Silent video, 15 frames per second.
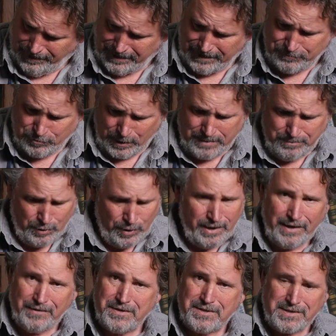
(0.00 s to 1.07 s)
And I've tried
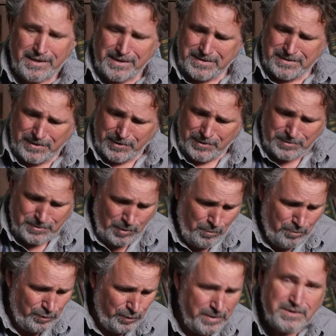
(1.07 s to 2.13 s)
printing on these guys. They
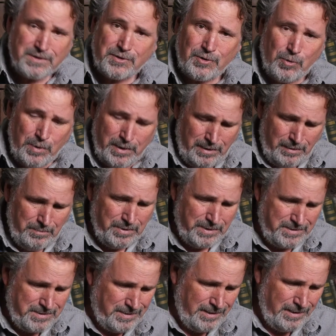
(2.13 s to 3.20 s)
don't print so well,
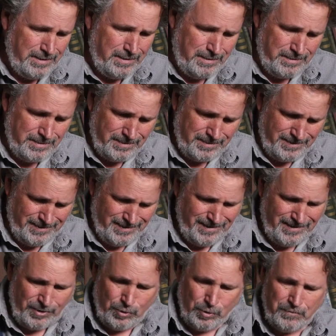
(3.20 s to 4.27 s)
but hey,
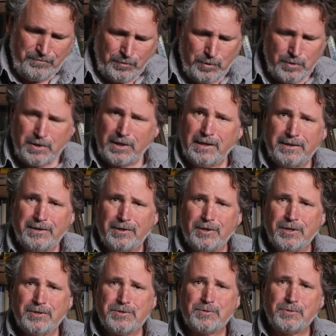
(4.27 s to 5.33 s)
good for your calling
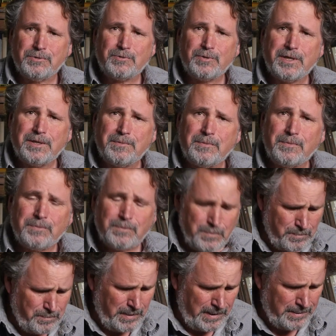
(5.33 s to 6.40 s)
cards or trying
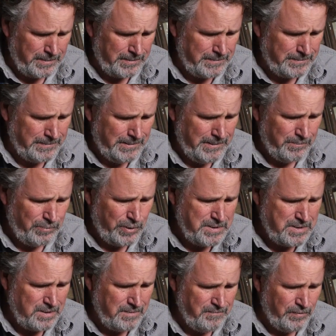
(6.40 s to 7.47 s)
to
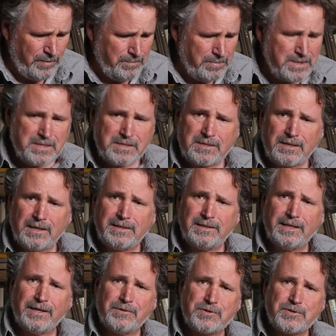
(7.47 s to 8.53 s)
print some for the business guy
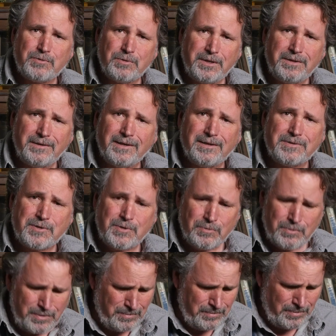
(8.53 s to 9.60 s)
down the street and get his
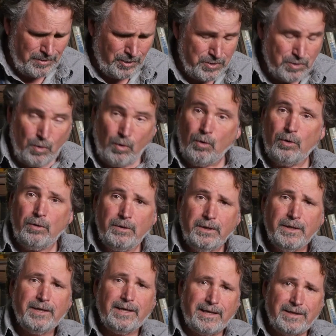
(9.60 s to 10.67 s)
own little cards.
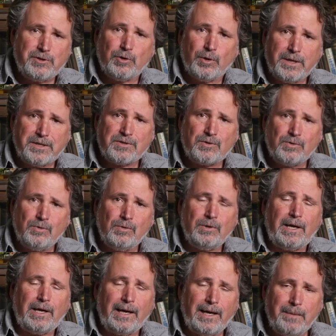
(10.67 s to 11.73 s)
Or you're at
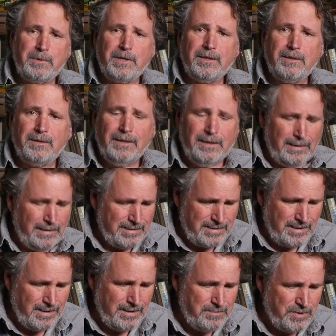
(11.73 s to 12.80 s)
school, how many
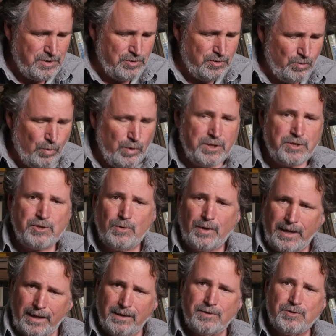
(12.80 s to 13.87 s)
times did you wish you
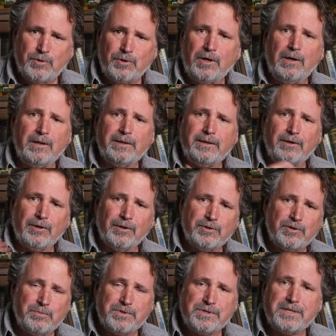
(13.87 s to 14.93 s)
had your calling
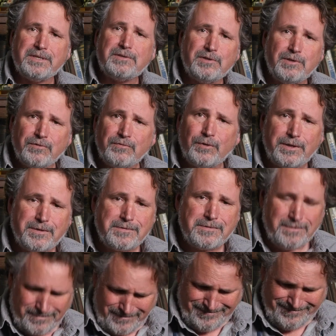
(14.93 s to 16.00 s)
card to present to your friends?